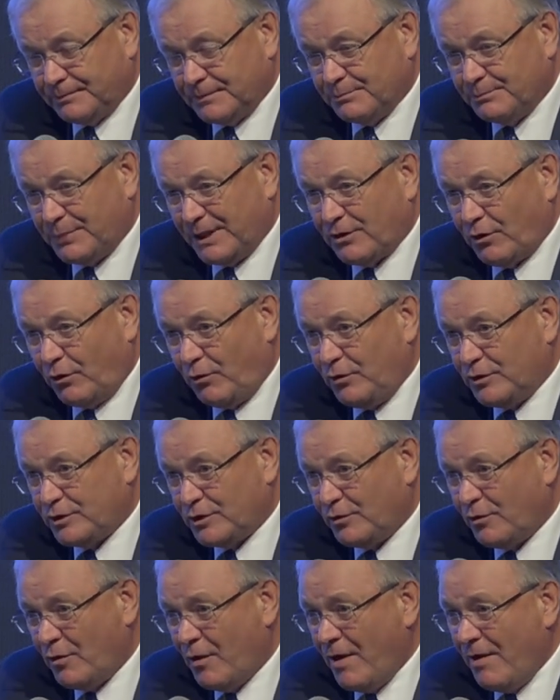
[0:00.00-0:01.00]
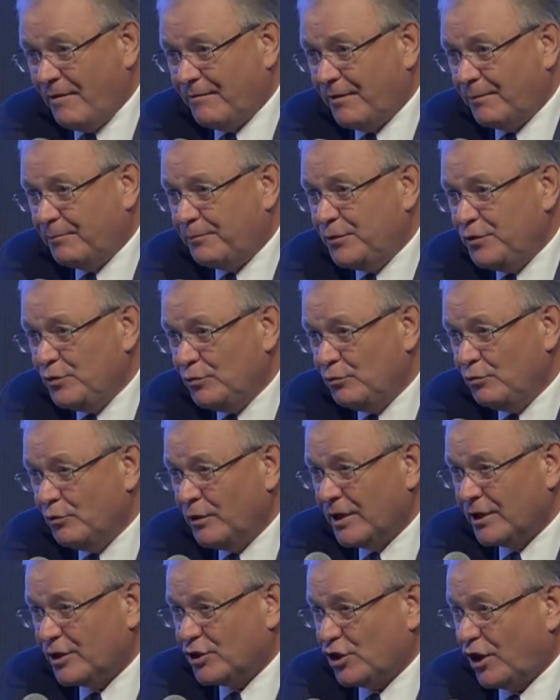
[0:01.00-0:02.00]
but also the new
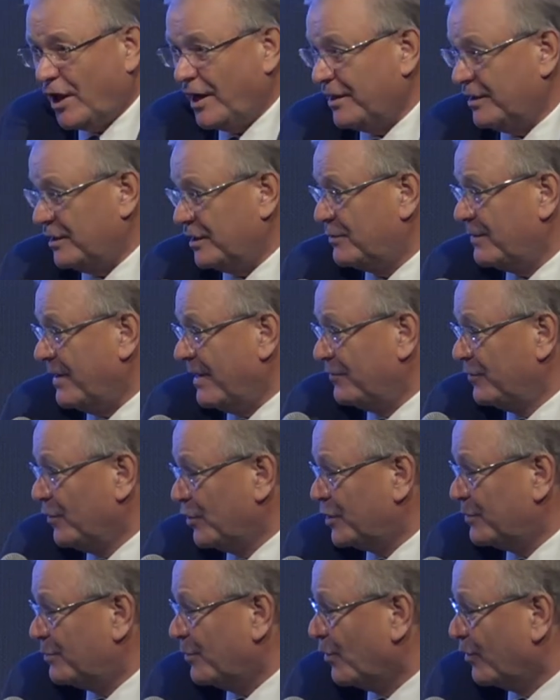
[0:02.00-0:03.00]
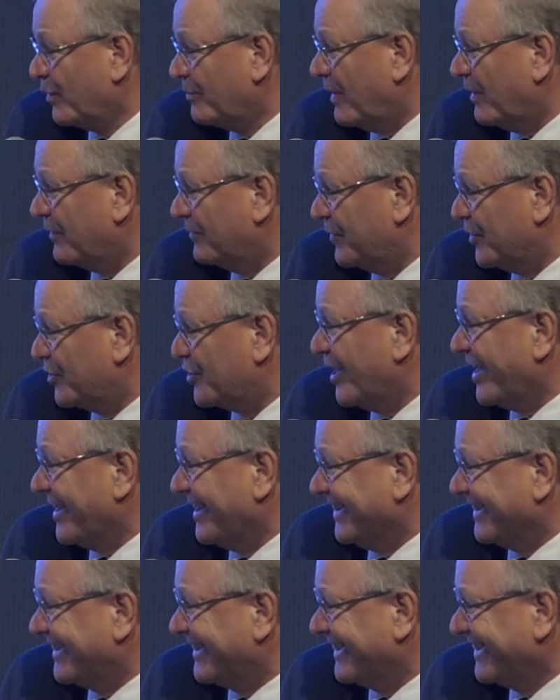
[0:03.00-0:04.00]
giants. We have not spoke about the
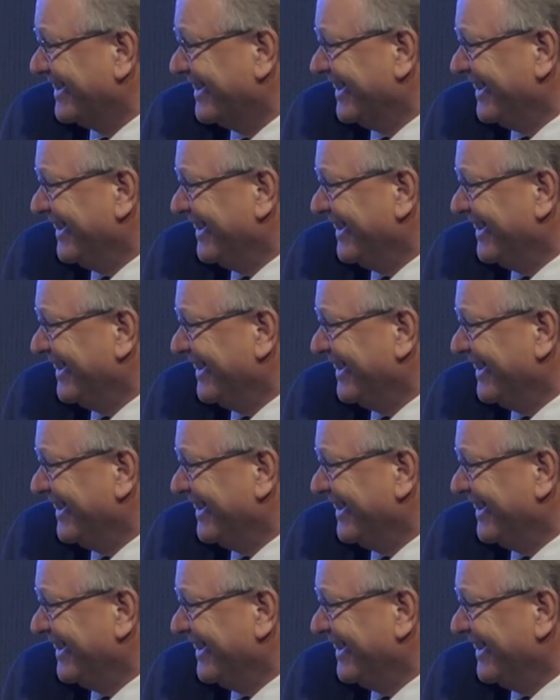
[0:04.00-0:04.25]
giants.